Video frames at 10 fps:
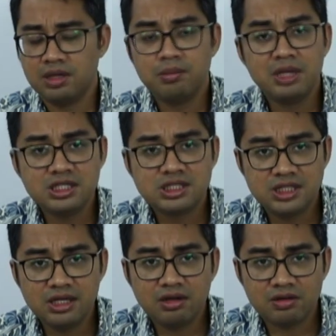
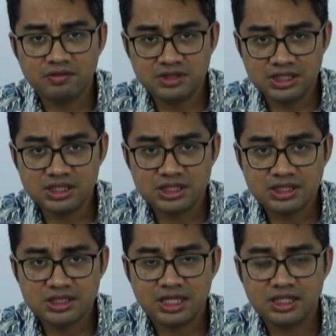ministerial
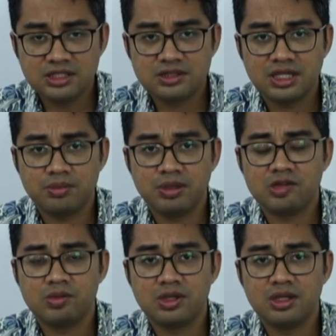conversations that needs to take
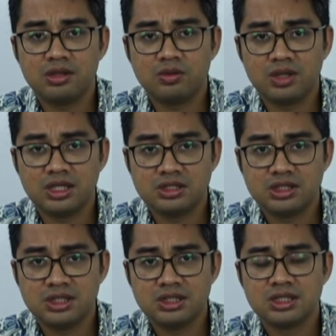place between the two
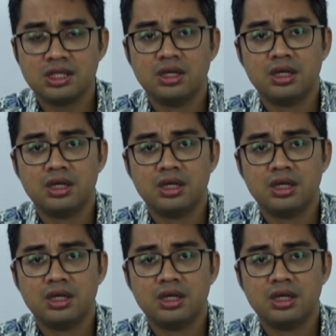countries,